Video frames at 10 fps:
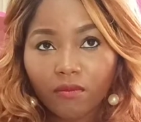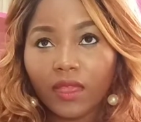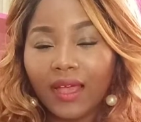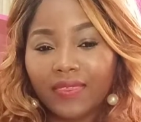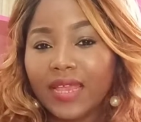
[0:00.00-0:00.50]

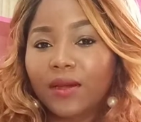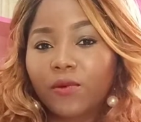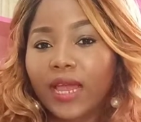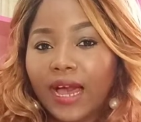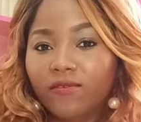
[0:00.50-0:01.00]
I think I
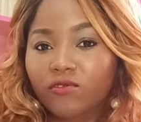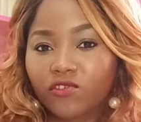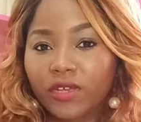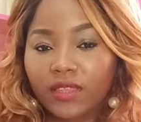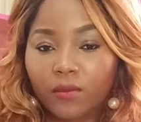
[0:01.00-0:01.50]
would have to
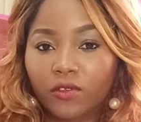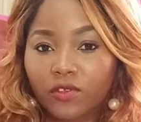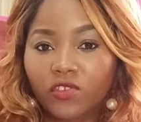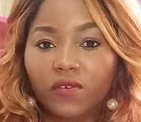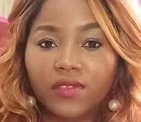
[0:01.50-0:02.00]
train them on the
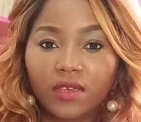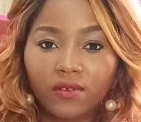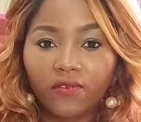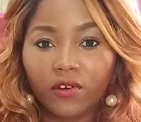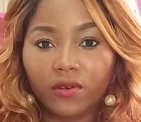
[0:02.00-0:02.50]
soft
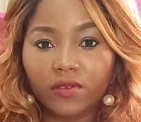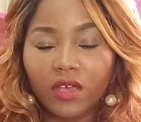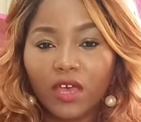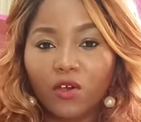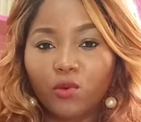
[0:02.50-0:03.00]
skill first,
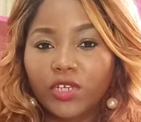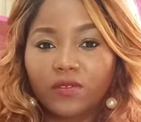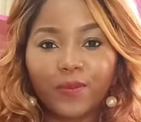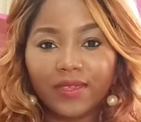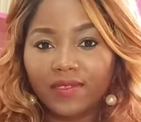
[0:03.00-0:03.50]
which
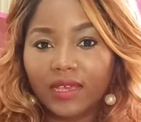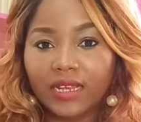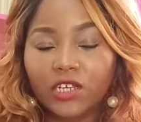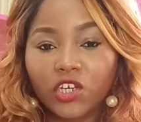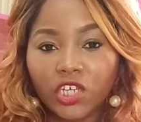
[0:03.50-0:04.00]
is
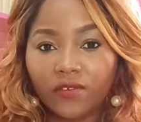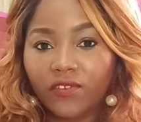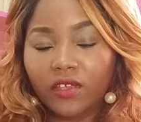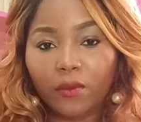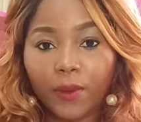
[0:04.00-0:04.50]
basically
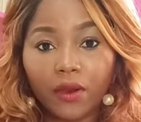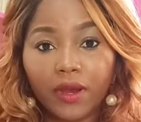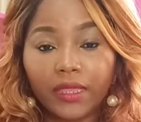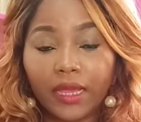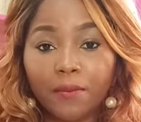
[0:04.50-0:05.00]
shifting the
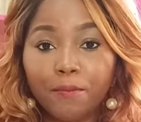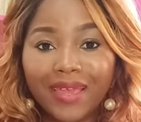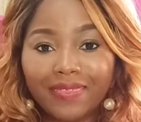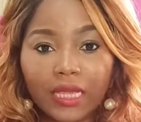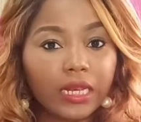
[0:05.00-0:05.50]
paradigm
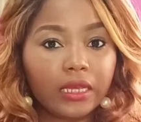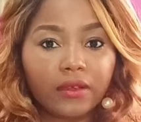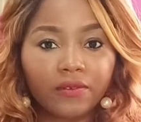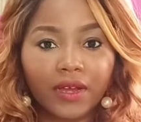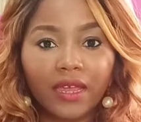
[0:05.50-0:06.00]
mentally,
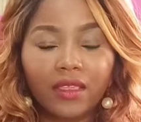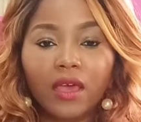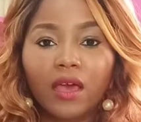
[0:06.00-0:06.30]
right?